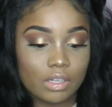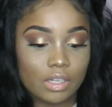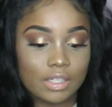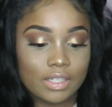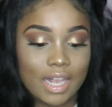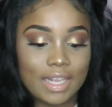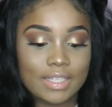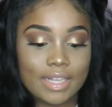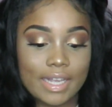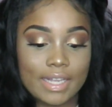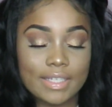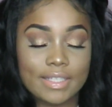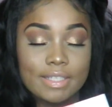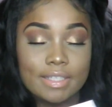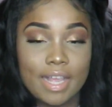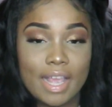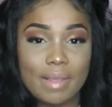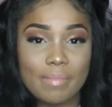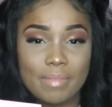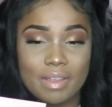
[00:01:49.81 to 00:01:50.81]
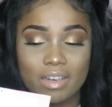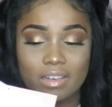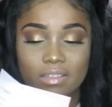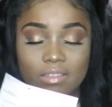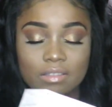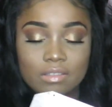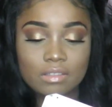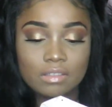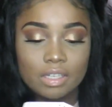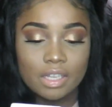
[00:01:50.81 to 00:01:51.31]
it has like a statement
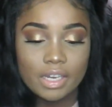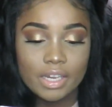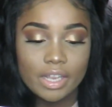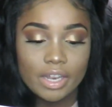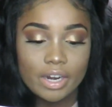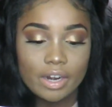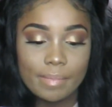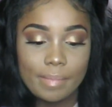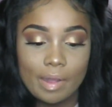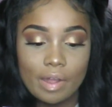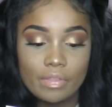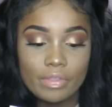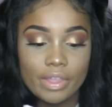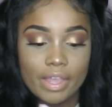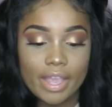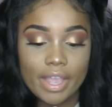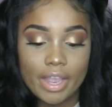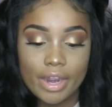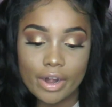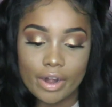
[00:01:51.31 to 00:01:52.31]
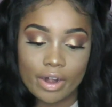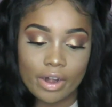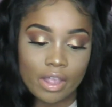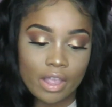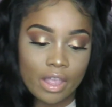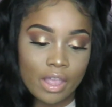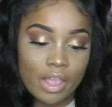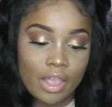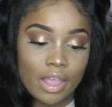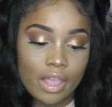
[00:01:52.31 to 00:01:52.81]
in here about the hair.
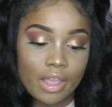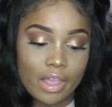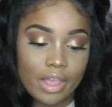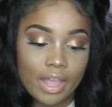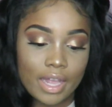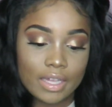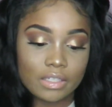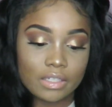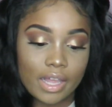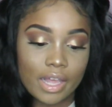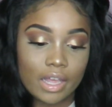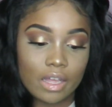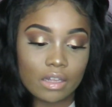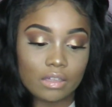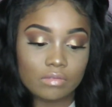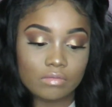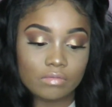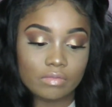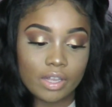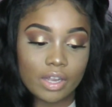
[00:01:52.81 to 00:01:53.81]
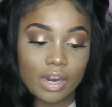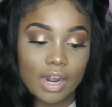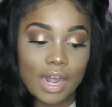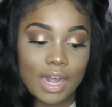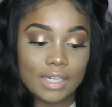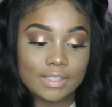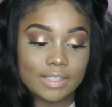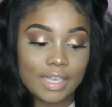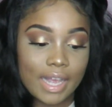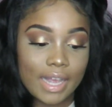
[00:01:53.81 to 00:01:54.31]
It has like their
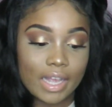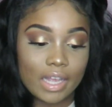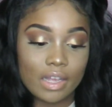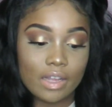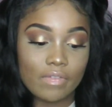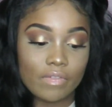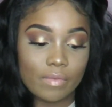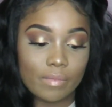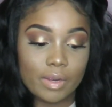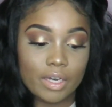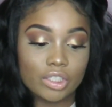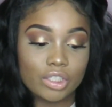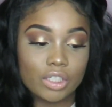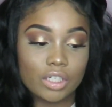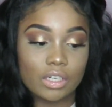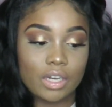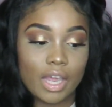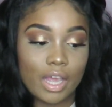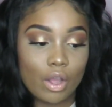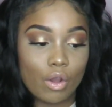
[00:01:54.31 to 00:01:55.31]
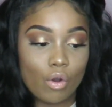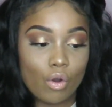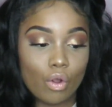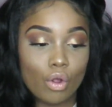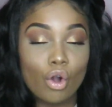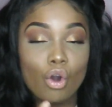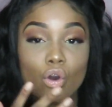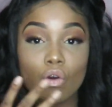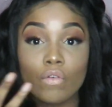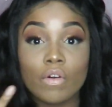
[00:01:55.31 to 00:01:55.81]
contact information like
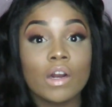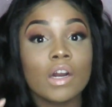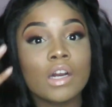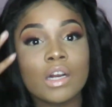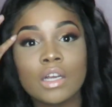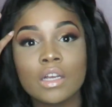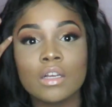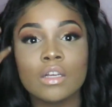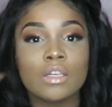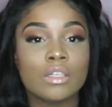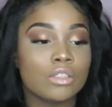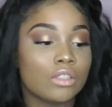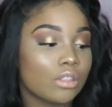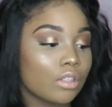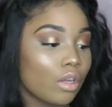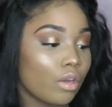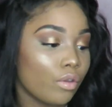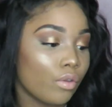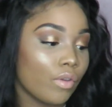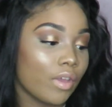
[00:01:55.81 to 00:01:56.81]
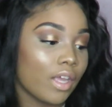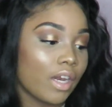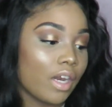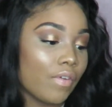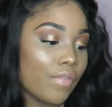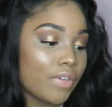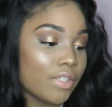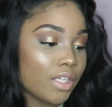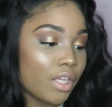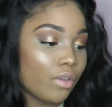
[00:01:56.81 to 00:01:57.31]
all over, so you can
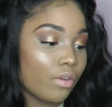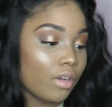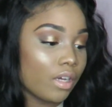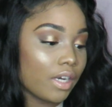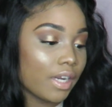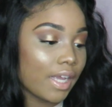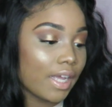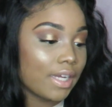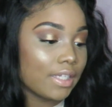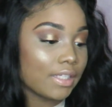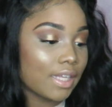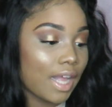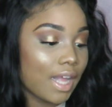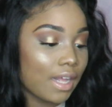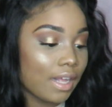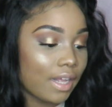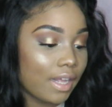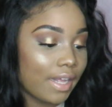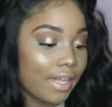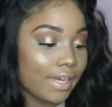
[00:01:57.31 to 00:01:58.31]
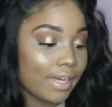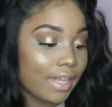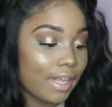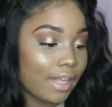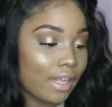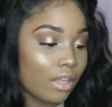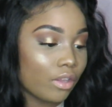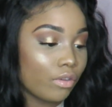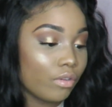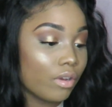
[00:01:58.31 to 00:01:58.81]
never say you couldn't get in touch, and
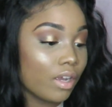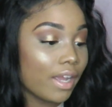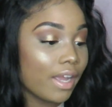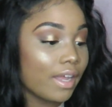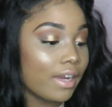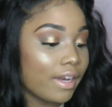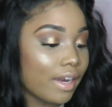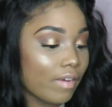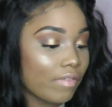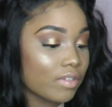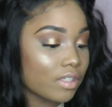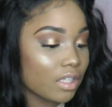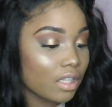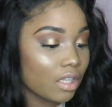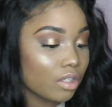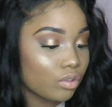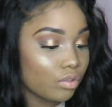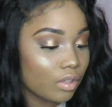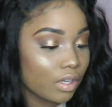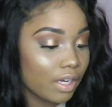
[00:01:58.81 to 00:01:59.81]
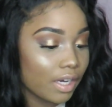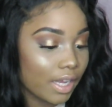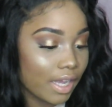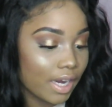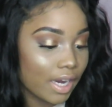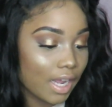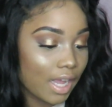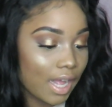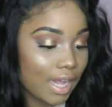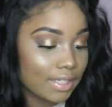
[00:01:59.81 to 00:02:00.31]
you could never say that you couldn't
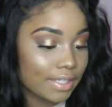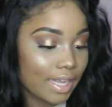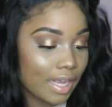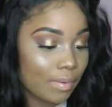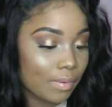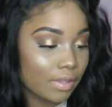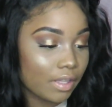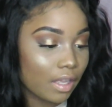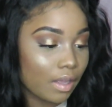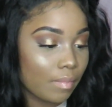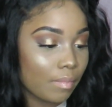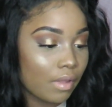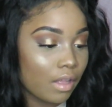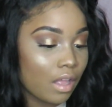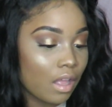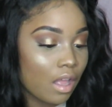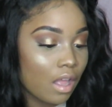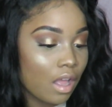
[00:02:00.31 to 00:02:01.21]
get in contact with them.